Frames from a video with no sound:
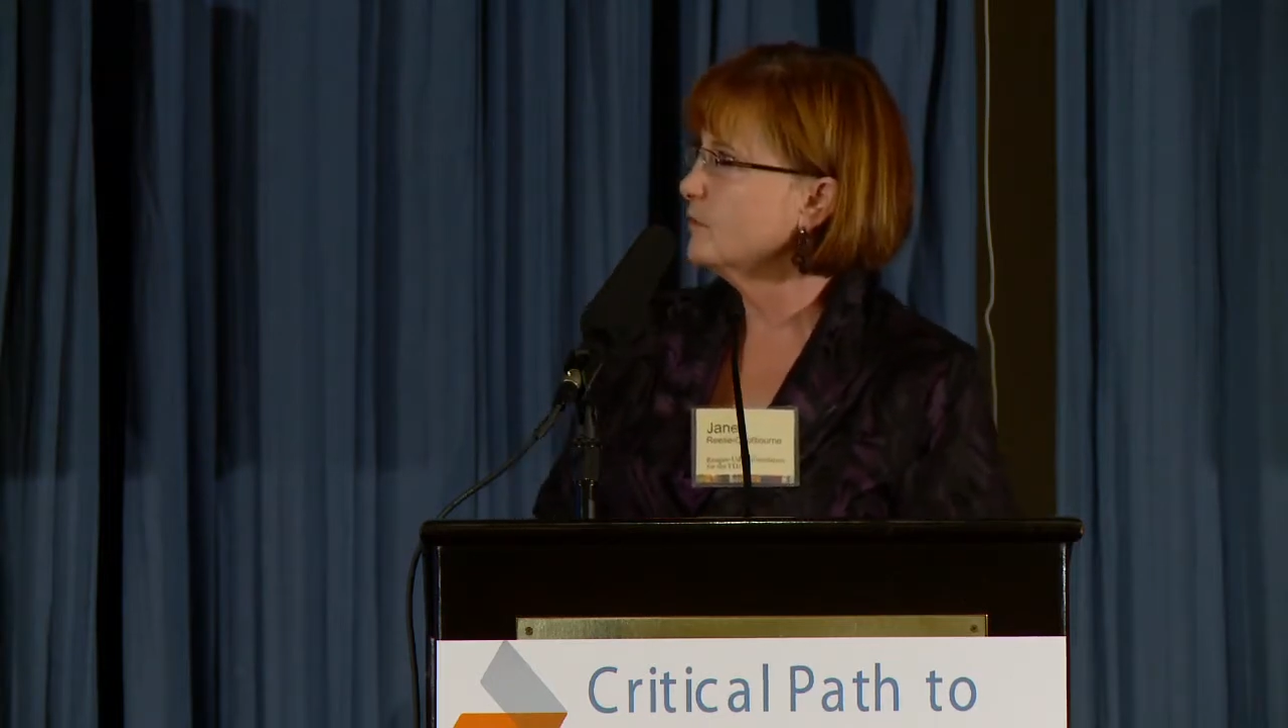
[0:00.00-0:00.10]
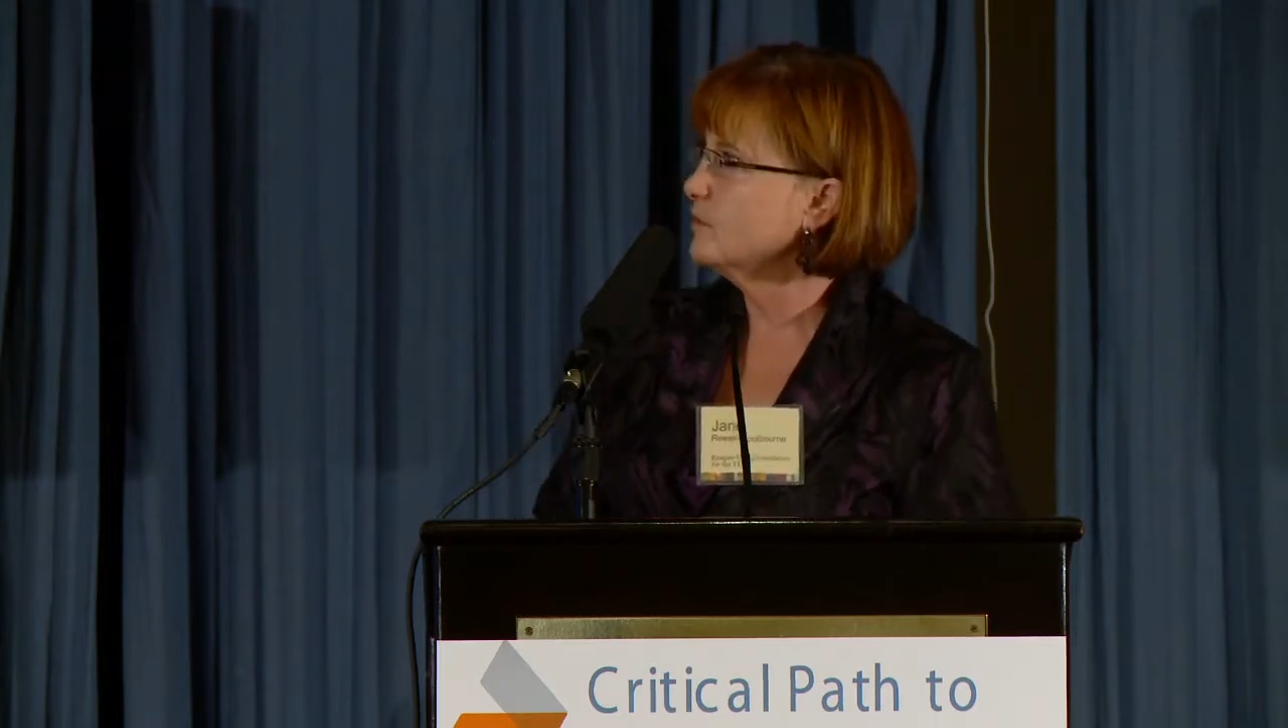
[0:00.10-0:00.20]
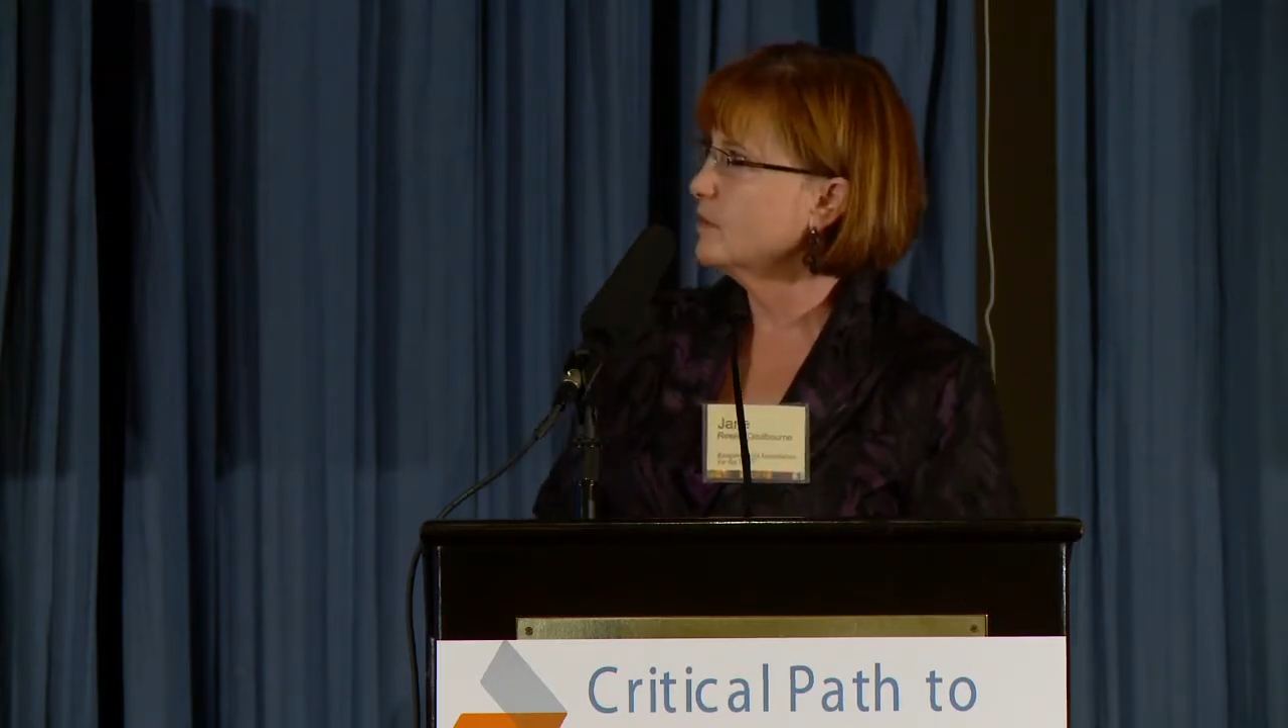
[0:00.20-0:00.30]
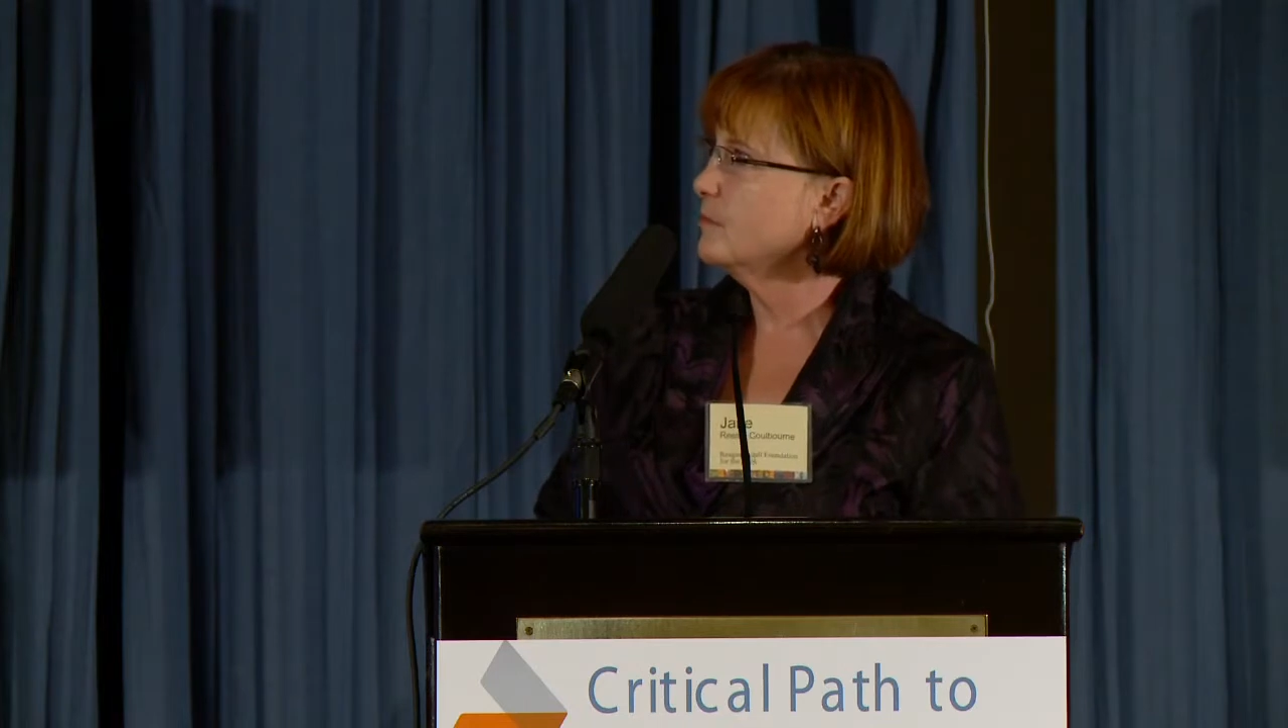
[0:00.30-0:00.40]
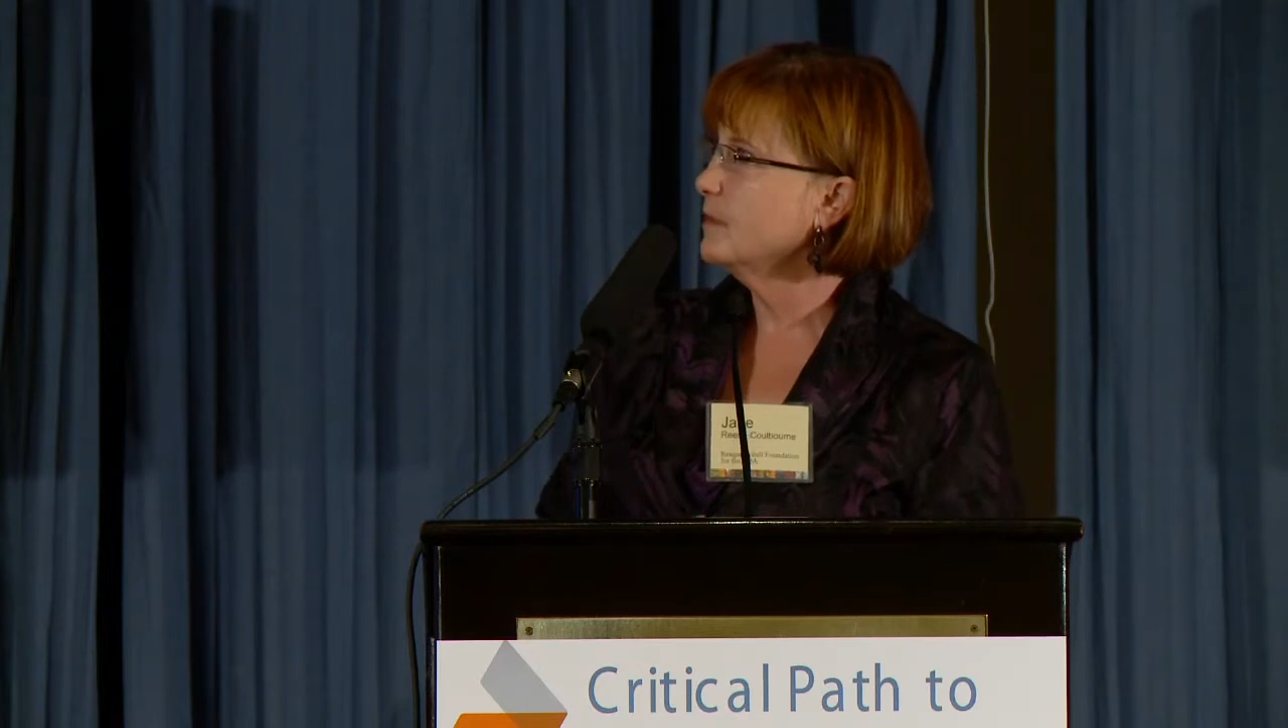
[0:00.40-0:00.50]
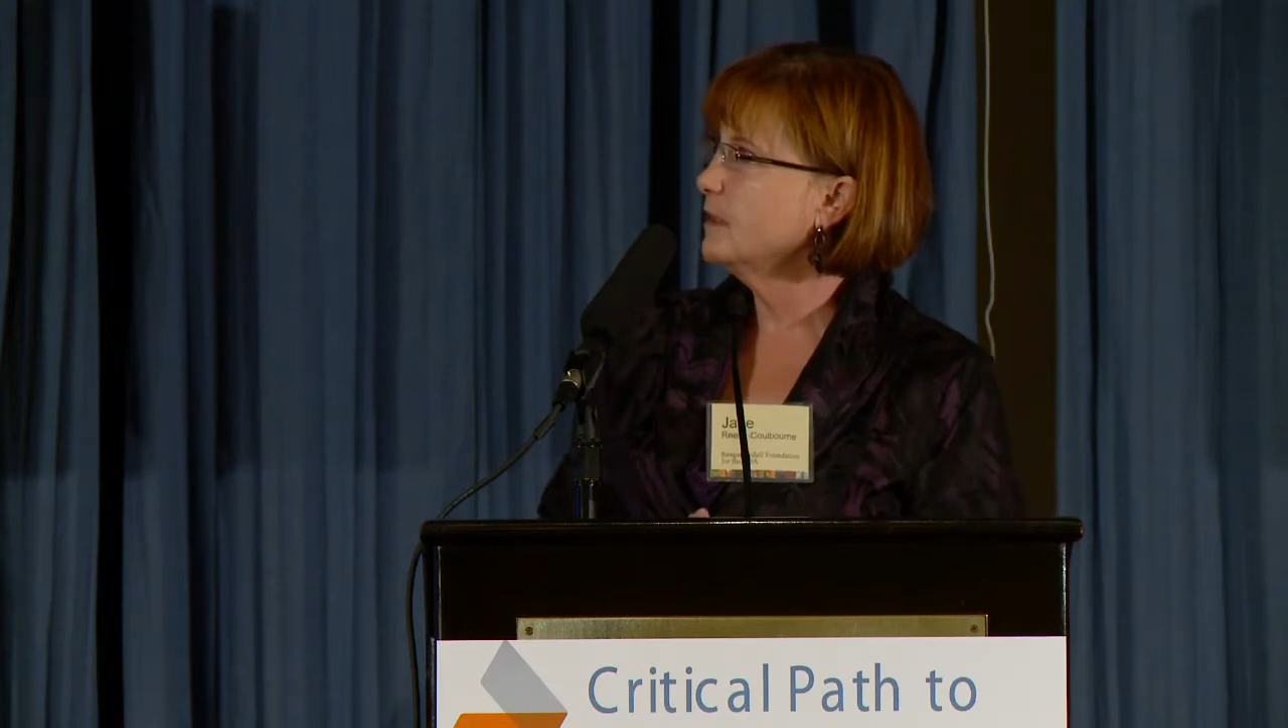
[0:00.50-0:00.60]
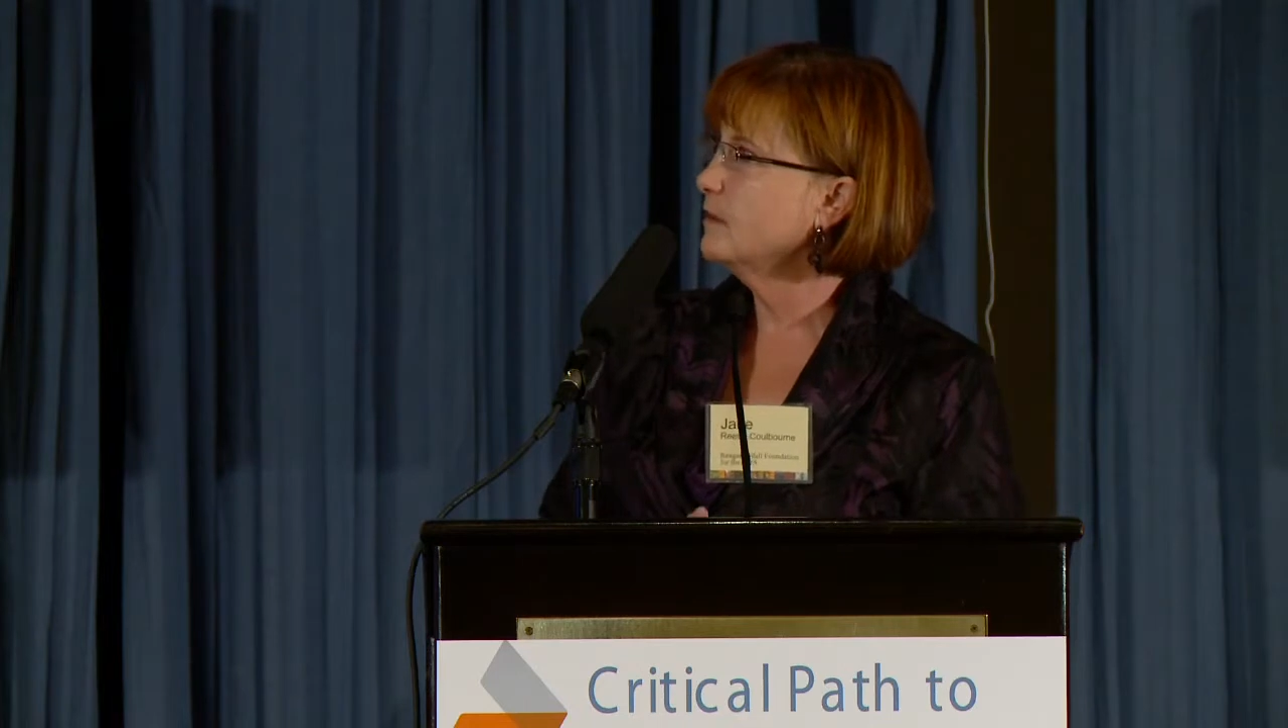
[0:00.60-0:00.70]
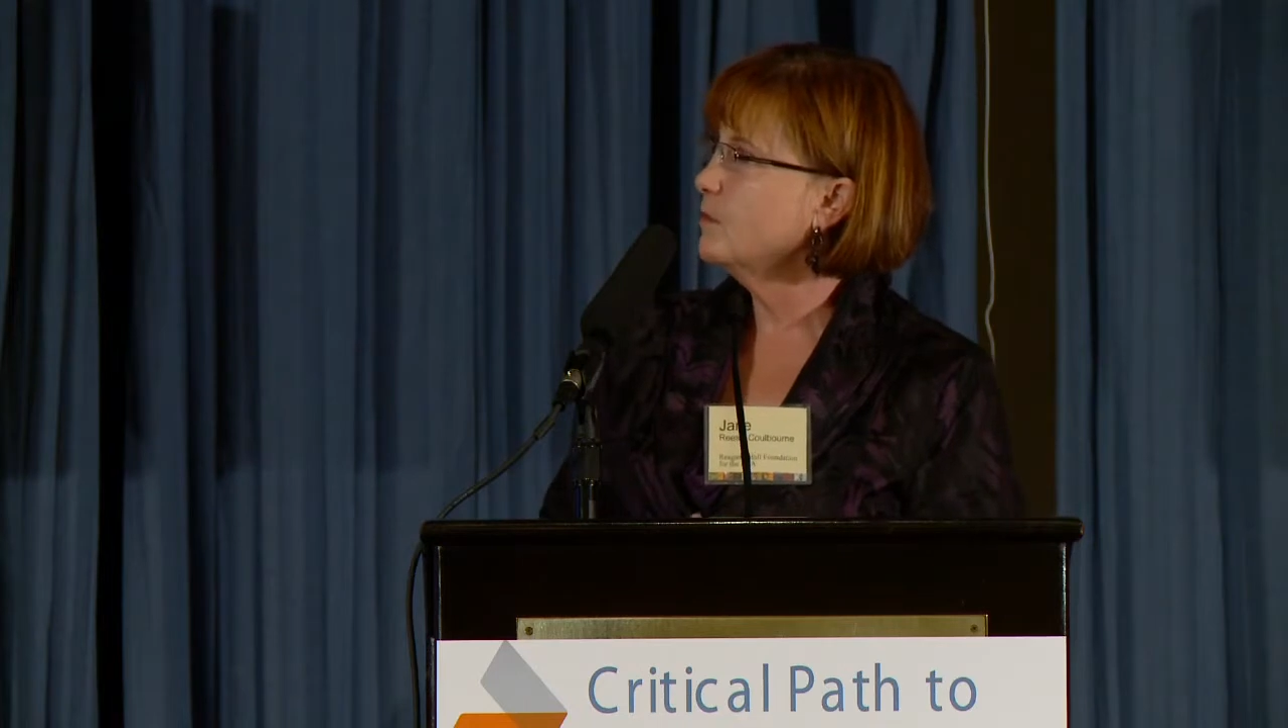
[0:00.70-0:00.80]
which it can be